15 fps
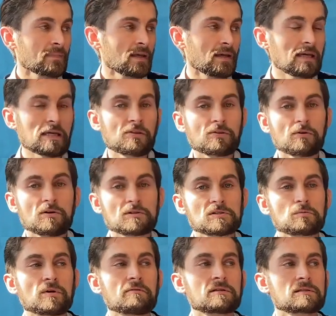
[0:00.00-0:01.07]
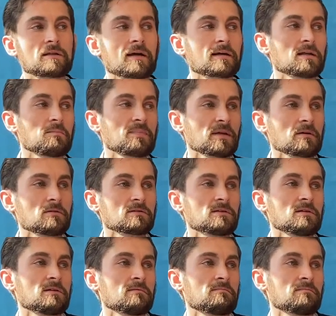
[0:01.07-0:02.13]
Ethos, where it's like an appeal
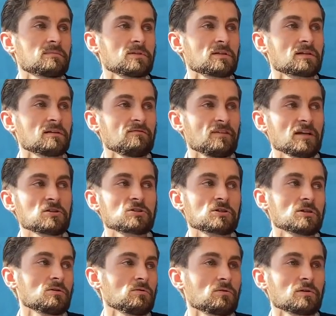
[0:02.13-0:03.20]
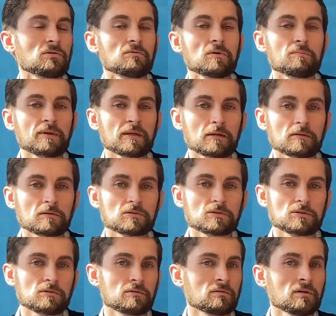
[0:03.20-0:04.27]
to convention, or you appeal
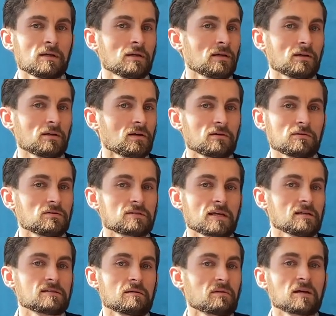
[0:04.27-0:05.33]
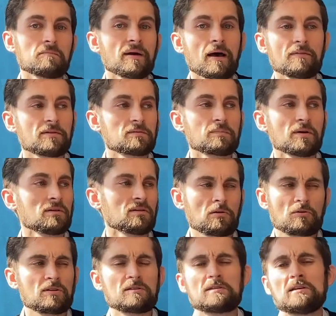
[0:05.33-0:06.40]
to, you know, you say something about this person, you know,
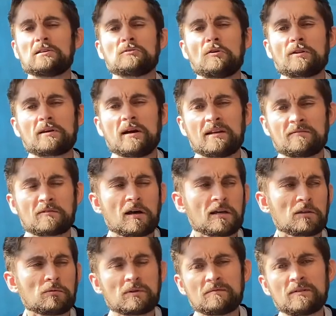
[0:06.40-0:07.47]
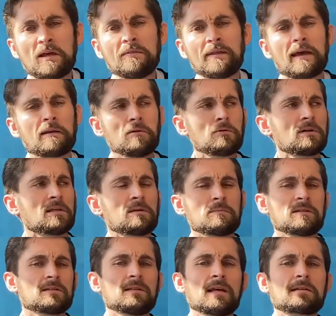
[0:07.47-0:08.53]
this, he's not the kind of guy who would have done that. Look at him,
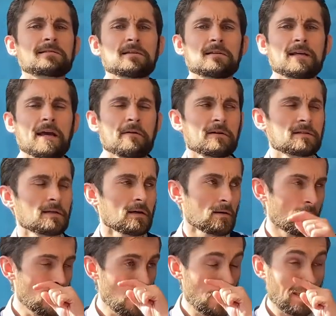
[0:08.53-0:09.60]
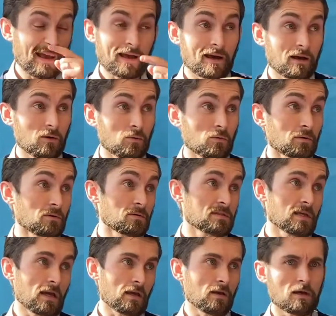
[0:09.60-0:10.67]
he's an excellent character. Or you
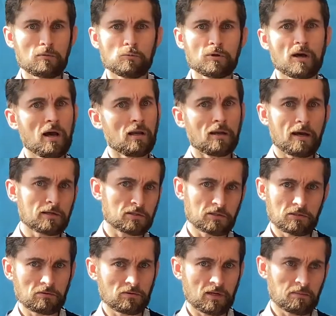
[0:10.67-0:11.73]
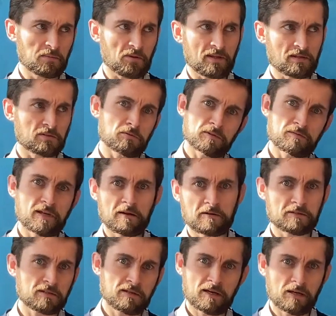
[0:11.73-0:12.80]
say, would I lie to you? I'm not that sort of
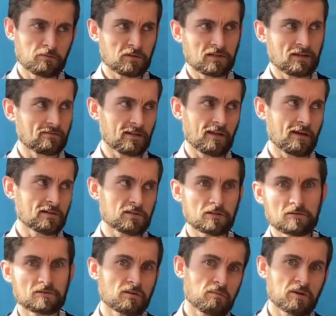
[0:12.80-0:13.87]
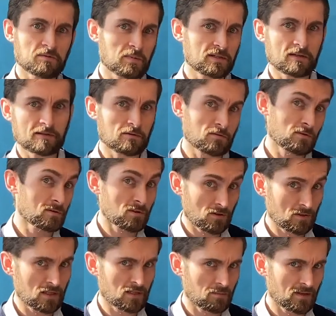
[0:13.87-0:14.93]
character. I would never lie to you, so I must be telling the truth, so you
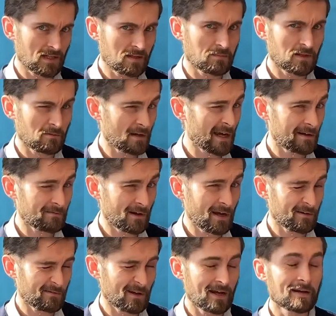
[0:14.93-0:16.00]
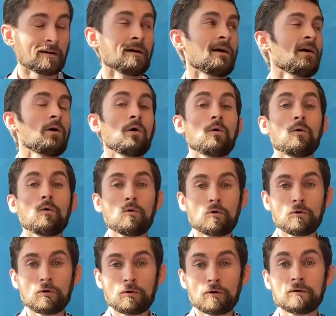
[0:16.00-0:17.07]
need to believe me, right? Right.
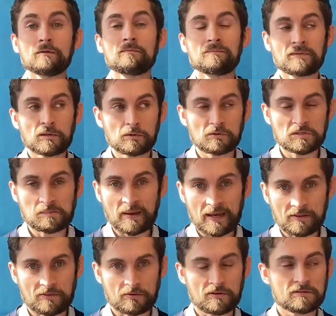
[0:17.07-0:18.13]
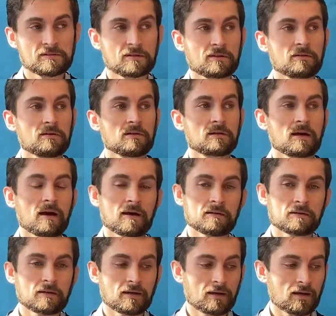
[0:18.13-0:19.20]
Or you use pathos, the third
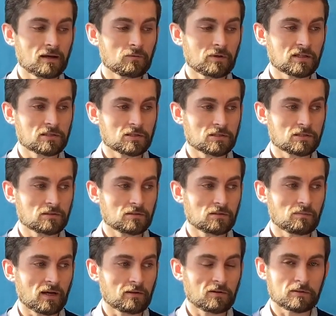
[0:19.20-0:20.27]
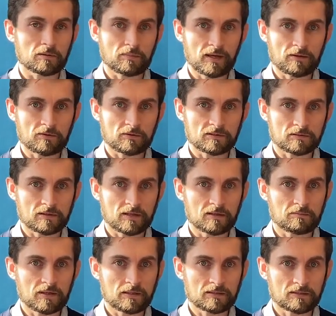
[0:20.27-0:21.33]
kind, which you might know that pathos kind of
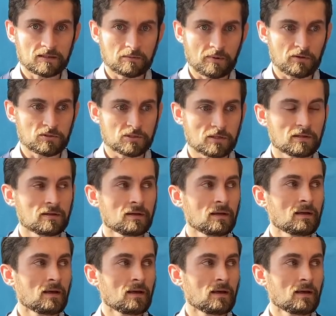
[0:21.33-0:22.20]
means emotion.